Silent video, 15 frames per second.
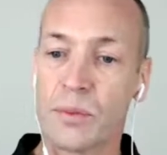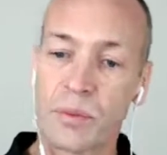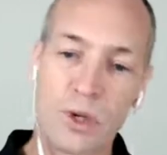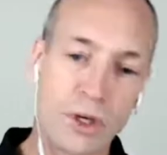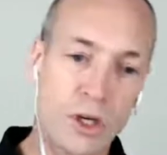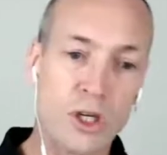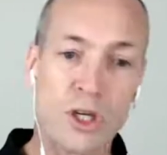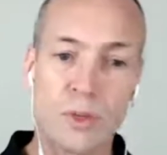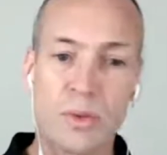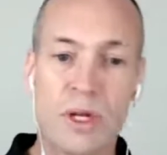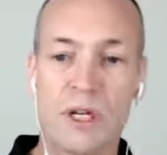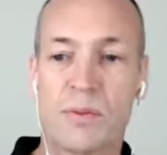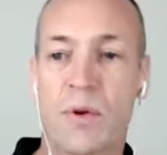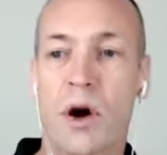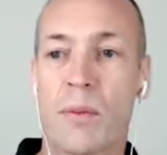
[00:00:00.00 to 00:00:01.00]
can you just
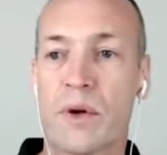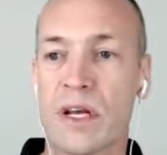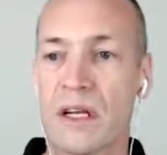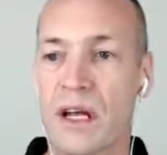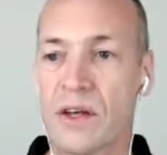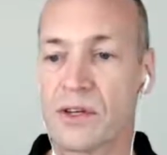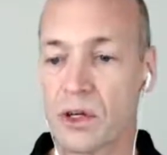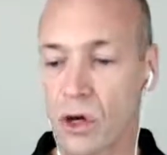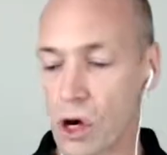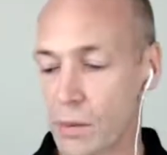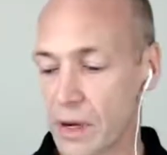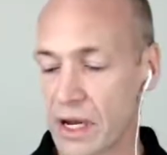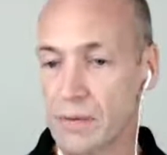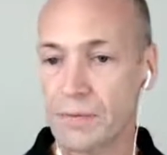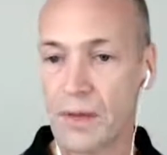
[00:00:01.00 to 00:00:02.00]
please pop it in as a
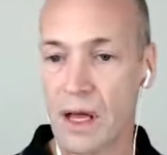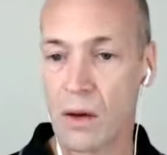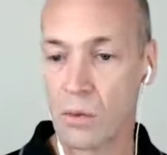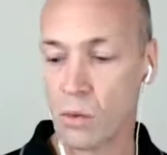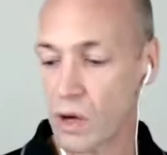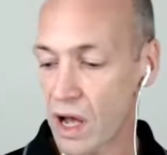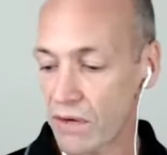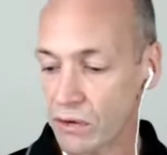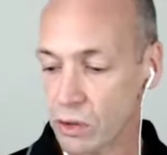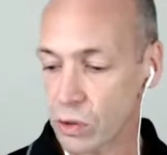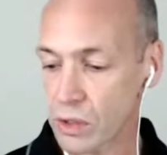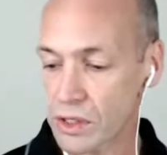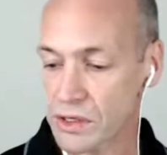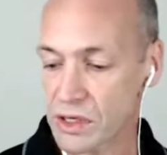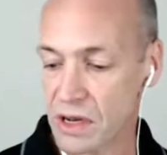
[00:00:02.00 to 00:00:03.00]
comment, and we'll have a
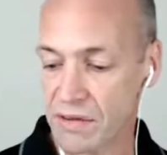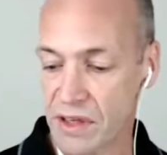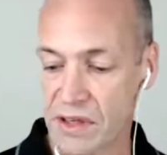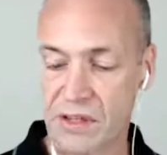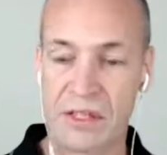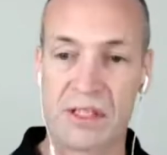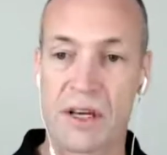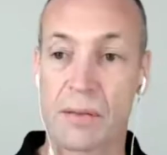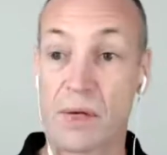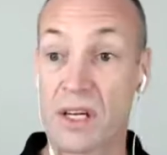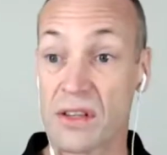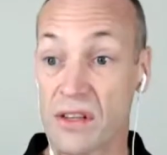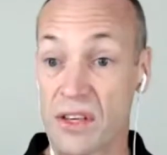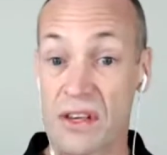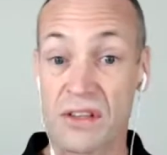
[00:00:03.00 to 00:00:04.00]
look and see if there's some
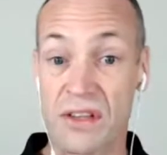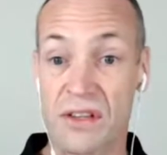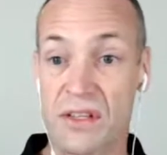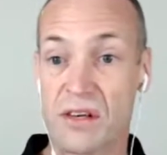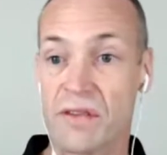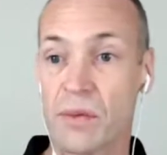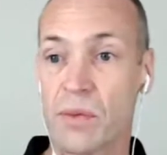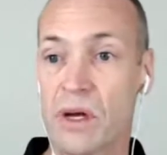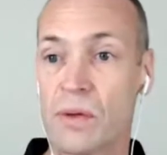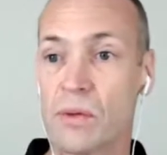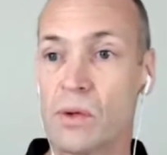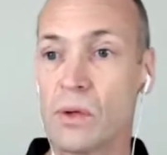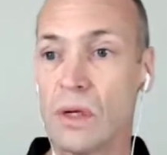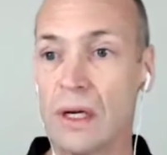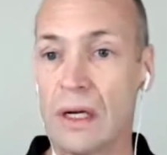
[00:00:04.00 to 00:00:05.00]
consistency for
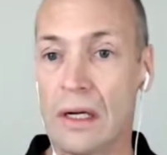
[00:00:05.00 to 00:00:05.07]
people.